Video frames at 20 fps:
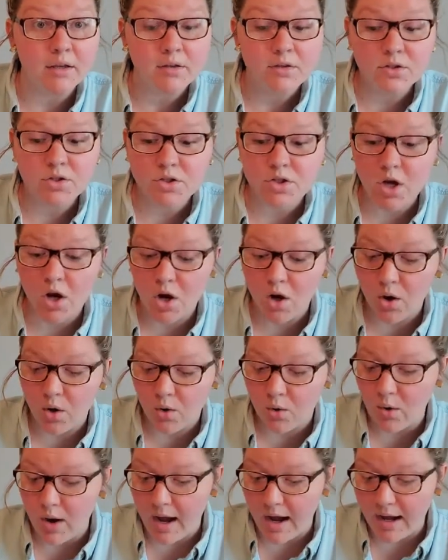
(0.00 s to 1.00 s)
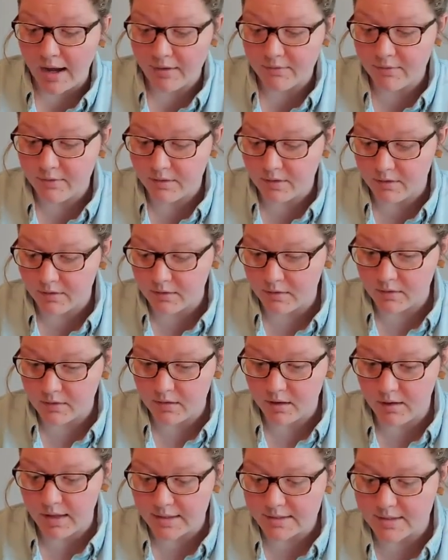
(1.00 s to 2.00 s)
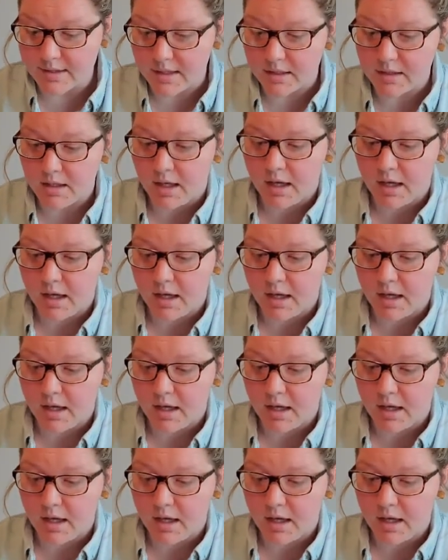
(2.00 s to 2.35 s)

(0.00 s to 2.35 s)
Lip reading: So I've collected